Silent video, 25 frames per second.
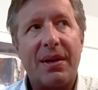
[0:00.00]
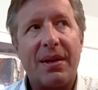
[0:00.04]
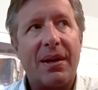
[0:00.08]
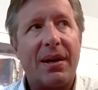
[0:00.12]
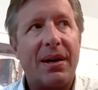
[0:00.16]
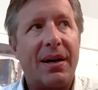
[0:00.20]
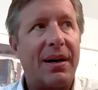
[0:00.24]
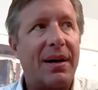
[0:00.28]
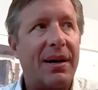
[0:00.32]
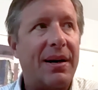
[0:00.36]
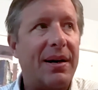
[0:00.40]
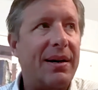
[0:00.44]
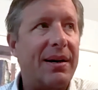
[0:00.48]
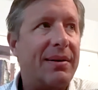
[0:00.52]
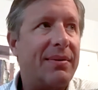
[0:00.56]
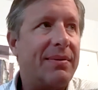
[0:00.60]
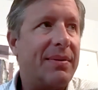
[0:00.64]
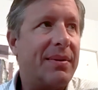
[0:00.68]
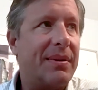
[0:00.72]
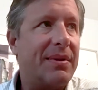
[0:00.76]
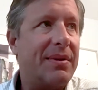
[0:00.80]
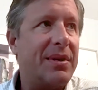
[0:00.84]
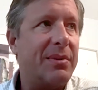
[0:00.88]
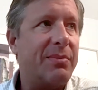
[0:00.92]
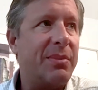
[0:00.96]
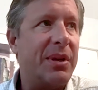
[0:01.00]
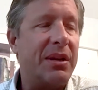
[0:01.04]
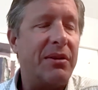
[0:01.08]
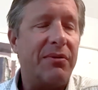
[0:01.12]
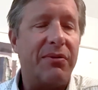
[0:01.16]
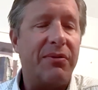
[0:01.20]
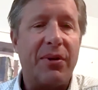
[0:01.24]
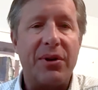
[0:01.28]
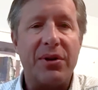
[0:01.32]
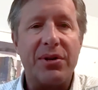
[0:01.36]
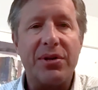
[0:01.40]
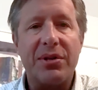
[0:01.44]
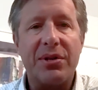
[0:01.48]
uh, to be the
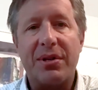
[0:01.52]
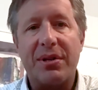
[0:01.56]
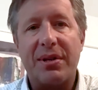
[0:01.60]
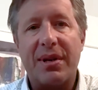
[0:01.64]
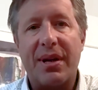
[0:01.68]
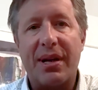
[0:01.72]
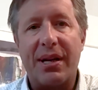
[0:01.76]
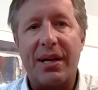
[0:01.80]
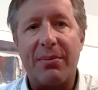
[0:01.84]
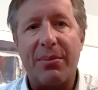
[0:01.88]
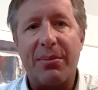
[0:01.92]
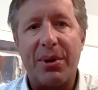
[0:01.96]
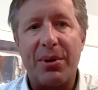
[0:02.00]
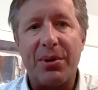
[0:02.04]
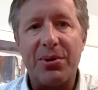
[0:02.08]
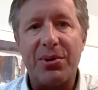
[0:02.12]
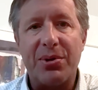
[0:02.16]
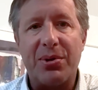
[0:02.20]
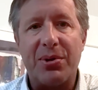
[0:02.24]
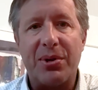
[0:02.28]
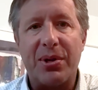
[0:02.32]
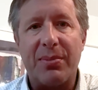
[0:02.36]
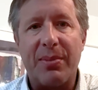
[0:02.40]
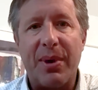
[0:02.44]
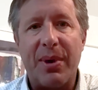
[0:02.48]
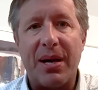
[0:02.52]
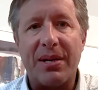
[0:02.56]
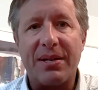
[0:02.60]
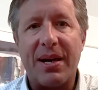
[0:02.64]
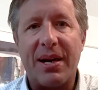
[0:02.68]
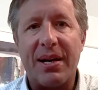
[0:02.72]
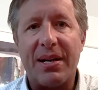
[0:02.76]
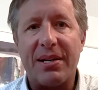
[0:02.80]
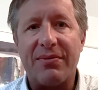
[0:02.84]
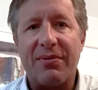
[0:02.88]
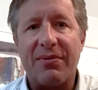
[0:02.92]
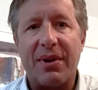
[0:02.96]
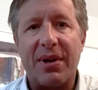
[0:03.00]
first helium producer in the
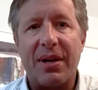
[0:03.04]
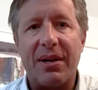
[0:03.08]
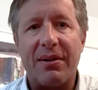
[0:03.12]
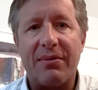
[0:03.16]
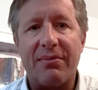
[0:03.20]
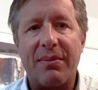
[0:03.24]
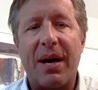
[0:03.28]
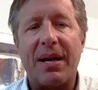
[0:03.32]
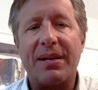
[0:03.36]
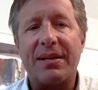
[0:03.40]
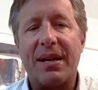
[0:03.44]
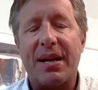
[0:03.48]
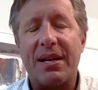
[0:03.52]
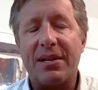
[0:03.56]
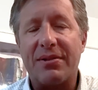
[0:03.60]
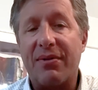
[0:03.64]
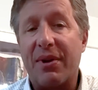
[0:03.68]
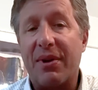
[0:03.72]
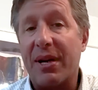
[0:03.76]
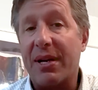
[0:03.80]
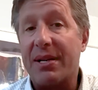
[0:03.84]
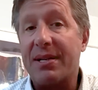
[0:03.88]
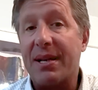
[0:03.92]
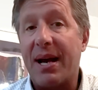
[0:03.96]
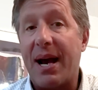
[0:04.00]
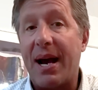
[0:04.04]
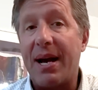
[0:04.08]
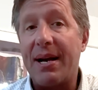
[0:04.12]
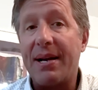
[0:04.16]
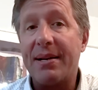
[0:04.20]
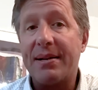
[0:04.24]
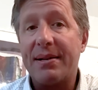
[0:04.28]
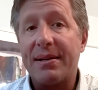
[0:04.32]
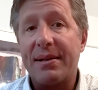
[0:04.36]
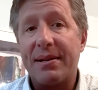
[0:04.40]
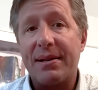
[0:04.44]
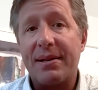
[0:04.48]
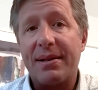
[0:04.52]
Montana is very in Montana is very
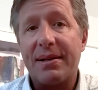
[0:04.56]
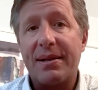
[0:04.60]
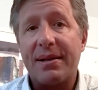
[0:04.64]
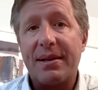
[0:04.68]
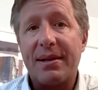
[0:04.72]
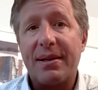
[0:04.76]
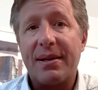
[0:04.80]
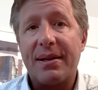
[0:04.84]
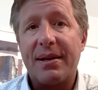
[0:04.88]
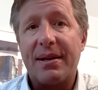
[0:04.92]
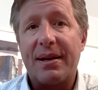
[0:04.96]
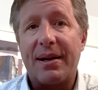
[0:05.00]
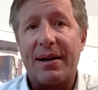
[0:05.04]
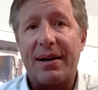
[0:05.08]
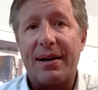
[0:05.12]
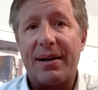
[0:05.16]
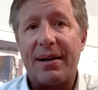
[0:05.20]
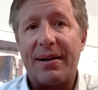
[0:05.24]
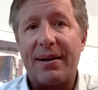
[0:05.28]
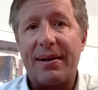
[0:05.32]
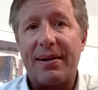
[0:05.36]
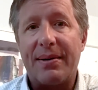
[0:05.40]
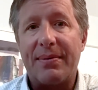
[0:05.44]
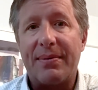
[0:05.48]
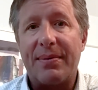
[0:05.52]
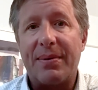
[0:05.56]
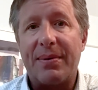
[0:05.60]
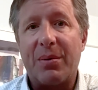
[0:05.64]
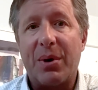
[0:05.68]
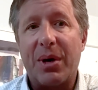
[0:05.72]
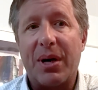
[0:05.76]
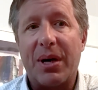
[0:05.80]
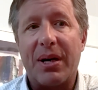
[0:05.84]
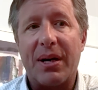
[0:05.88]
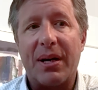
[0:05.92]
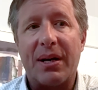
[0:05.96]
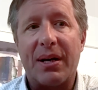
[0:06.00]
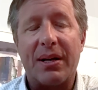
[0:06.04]
exciting. Uh, we're
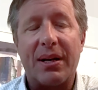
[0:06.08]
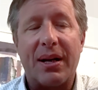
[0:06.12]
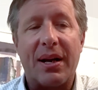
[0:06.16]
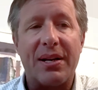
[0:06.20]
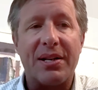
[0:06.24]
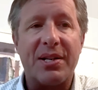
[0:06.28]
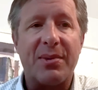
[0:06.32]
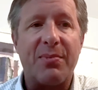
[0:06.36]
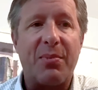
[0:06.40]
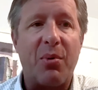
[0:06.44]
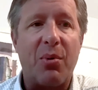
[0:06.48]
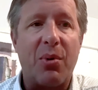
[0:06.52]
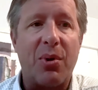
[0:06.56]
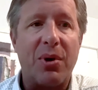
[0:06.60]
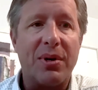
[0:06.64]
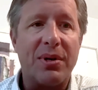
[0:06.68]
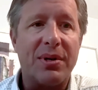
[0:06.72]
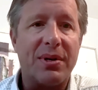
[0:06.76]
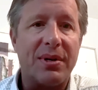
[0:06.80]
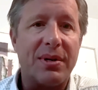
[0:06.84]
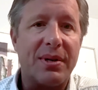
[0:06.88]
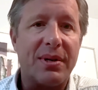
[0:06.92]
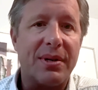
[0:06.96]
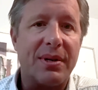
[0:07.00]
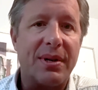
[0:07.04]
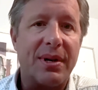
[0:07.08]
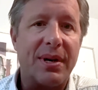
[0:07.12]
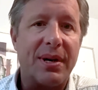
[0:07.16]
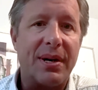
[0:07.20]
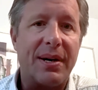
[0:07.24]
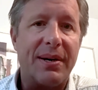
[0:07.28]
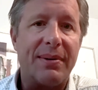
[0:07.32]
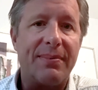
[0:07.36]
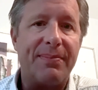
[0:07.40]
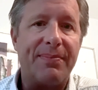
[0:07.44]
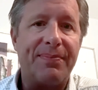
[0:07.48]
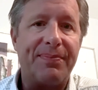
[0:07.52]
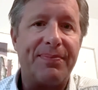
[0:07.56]
getting a lot of support,
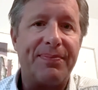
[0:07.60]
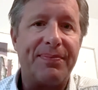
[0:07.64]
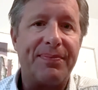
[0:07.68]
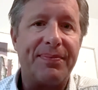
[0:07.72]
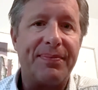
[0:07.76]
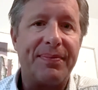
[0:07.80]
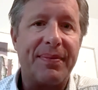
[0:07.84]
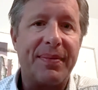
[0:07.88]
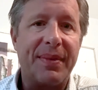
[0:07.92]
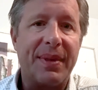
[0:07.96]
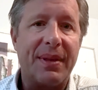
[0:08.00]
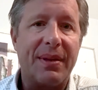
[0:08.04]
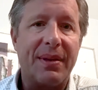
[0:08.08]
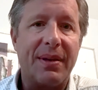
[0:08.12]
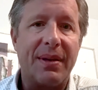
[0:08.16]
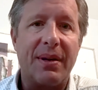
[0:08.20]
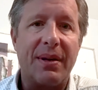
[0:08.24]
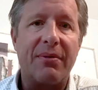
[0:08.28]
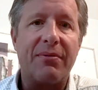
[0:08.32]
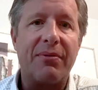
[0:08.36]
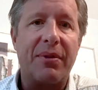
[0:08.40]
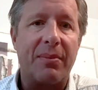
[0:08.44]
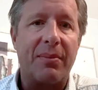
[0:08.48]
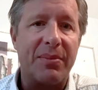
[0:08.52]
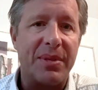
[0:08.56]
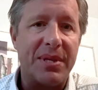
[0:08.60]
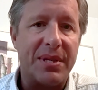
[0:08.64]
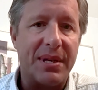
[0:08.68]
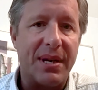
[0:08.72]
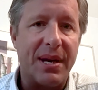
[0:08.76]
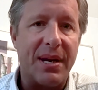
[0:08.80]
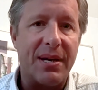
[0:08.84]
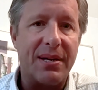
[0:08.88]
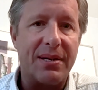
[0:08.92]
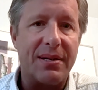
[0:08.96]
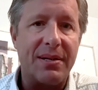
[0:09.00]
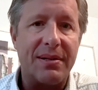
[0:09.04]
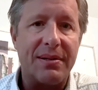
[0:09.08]
um, you know, from the
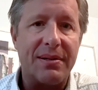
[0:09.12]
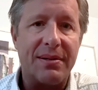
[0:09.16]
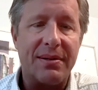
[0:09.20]
state,